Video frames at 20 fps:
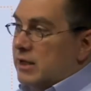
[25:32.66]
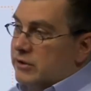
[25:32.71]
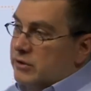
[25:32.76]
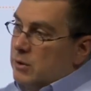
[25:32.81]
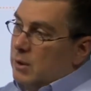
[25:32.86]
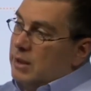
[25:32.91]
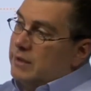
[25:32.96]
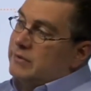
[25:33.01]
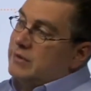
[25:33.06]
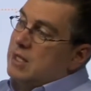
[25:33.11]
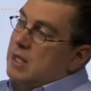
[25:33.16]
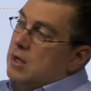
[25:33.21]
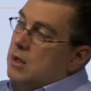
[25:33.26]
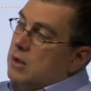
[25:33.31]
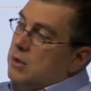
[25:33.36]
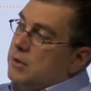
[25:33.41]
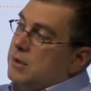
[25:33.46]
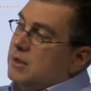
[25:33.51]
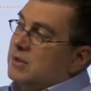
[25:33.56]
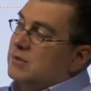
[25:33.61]
So as the
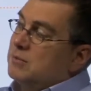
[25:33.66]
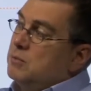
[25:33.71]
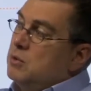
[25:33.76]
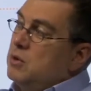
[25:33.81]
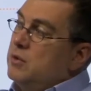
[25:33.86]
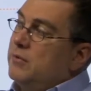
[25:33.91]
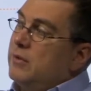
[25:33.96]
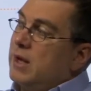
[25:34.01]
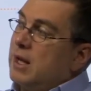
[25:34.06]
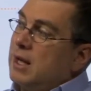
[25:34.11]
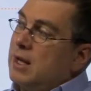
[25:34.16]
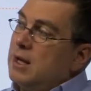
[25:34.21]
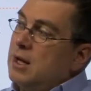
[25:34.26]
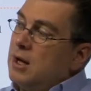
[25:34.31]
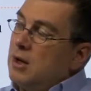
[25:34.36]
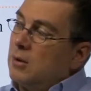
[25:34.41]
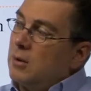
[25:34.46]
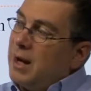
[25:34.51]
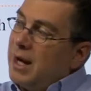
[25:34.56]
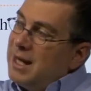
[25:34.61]
Earth is moving,
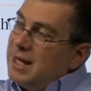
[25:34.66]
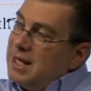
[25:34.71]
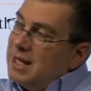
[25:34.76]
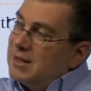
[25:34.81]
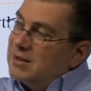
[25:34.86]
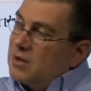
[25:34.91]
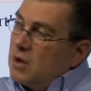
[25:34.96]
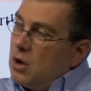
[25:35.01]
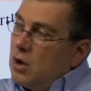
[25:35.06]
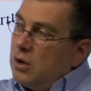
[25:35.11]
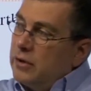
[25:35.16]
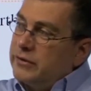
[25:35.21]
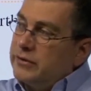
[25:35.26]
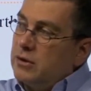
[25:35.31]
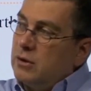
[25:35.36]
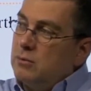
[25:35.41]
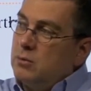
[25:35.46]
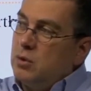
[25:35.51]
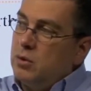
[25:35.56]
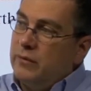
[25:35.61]
right, it's
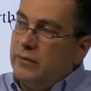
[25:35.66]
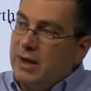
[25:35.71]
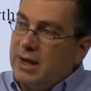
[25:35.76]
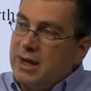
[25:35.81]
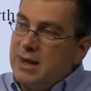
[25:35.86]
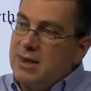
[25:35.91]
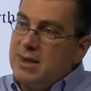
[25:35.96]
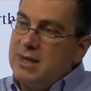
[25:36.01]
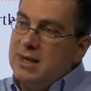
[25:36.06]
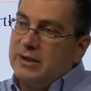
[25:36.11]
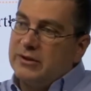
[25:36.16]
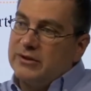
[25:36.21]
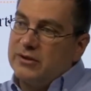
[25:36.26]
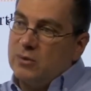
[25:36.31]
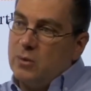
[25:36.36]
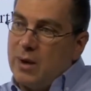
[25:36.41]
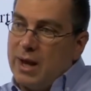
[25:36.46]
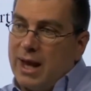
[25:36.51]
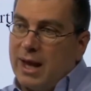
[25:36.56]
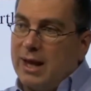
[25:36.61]
also moving
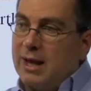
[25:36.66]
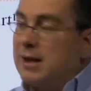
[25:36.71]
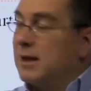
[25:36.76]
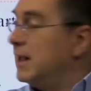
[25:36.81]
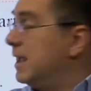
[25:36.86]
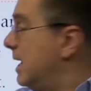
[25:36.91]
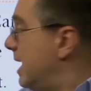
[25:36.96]
this way.